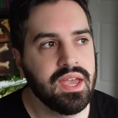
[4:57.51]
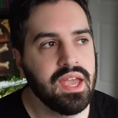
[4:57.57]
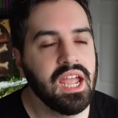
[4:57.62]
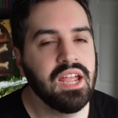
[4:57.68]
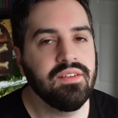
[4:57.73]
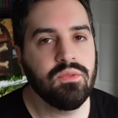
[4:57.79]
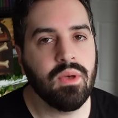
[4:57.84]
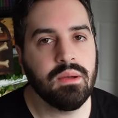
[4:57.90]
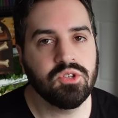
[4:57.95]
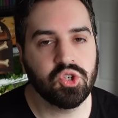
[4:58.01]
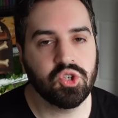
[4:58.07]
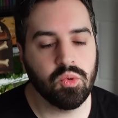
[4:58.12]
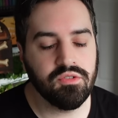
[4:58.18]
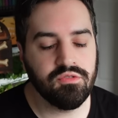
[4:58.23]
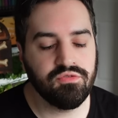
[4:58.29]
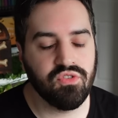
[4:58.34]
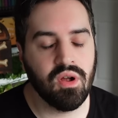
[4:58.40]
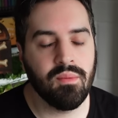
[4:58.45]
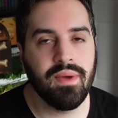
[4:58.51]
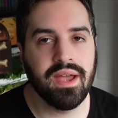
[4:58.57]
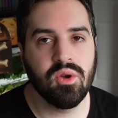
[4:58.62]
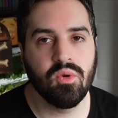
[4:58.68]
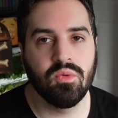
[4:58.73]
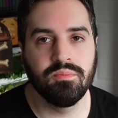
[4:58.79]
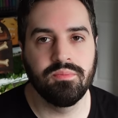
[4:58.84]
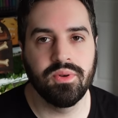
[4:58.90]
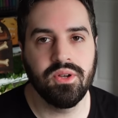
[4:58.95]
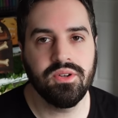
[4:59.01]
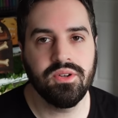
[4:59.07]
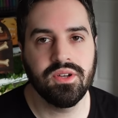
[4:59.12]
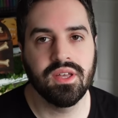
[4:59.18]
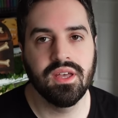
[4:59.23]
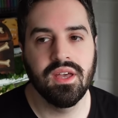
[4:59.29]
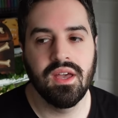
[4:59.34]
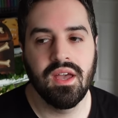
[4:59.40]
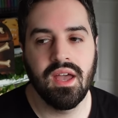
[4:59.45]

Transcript: even though I'm showing from my own book,